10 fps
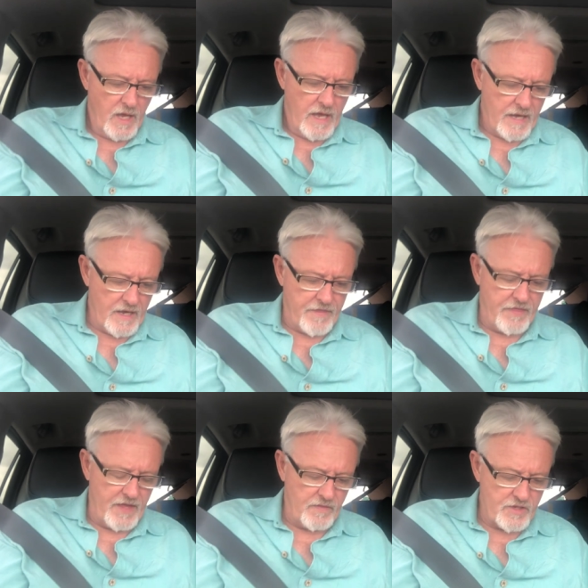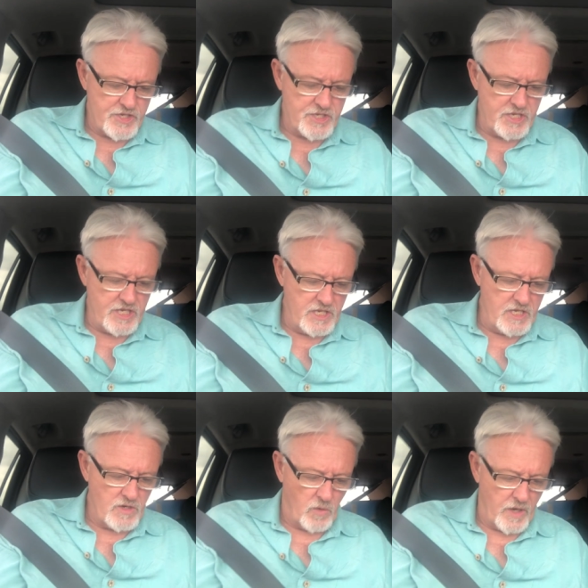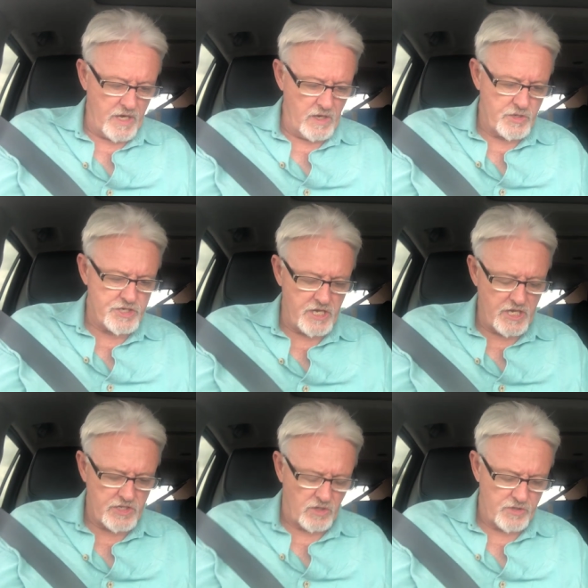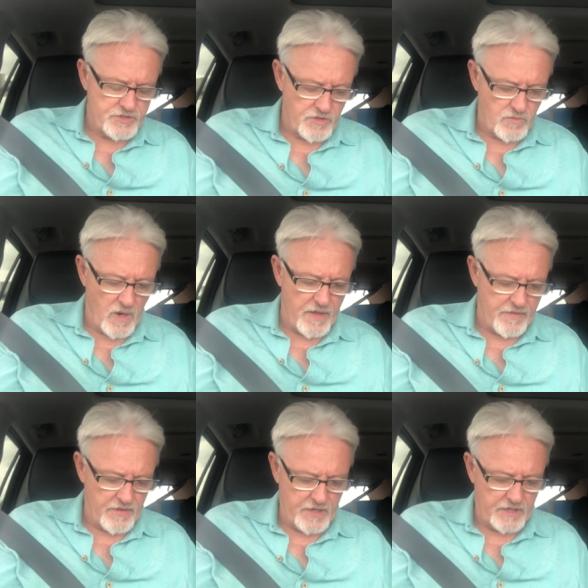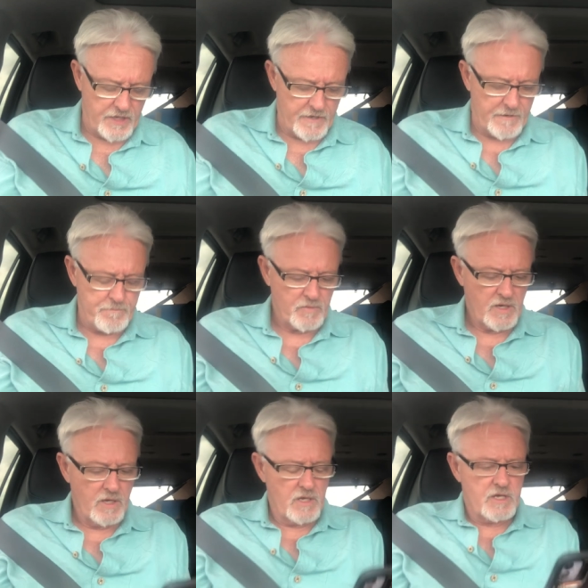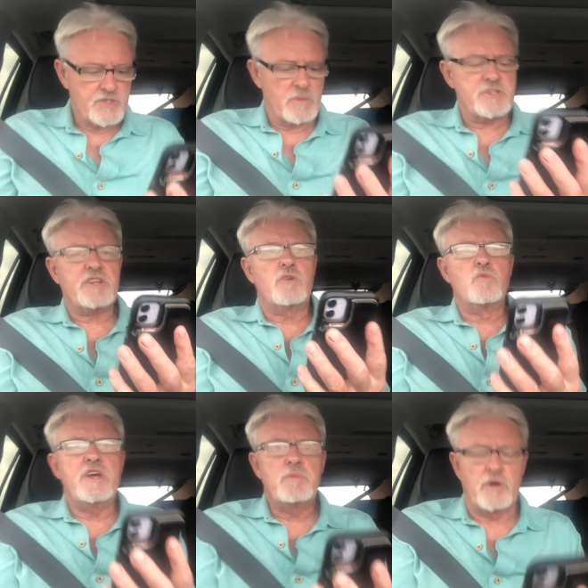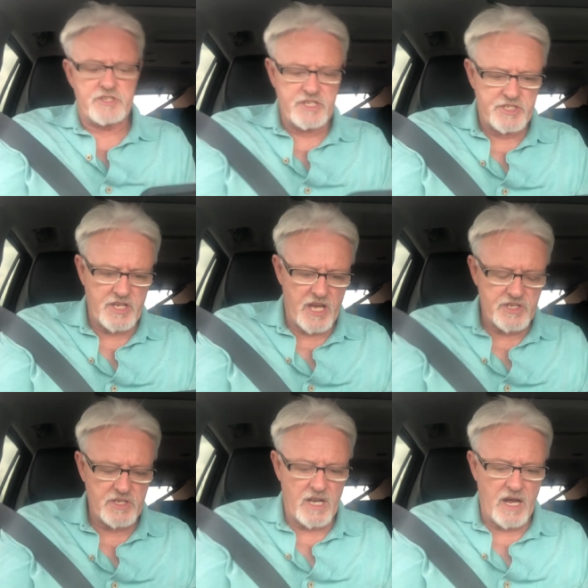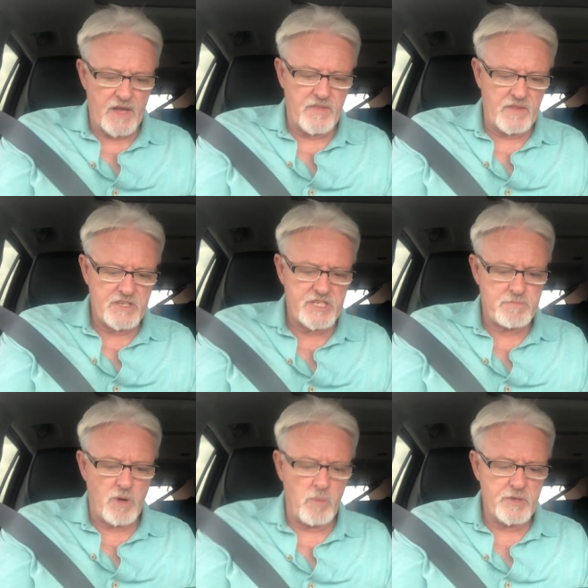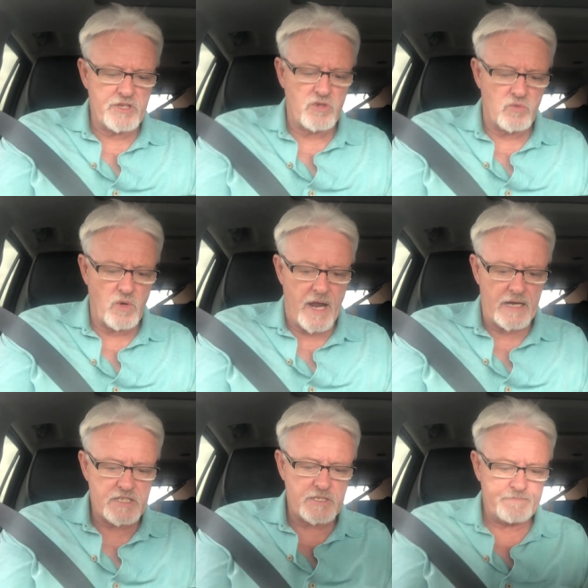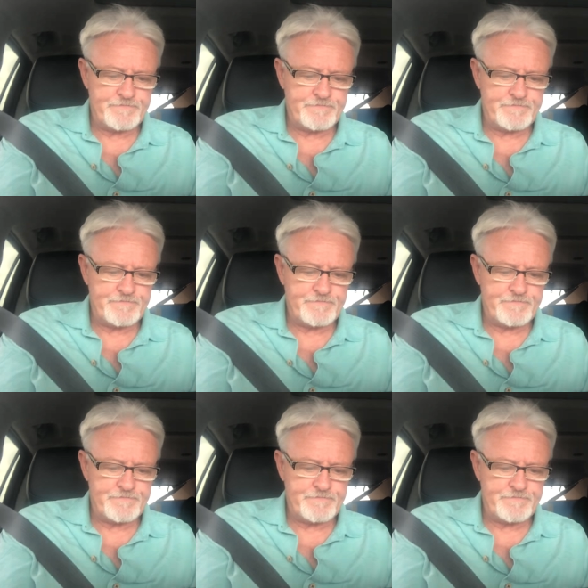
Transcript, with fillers: and I think that she or he or she is onto the right thing here. So I'm just going to read what she says, and I think this is probably correct.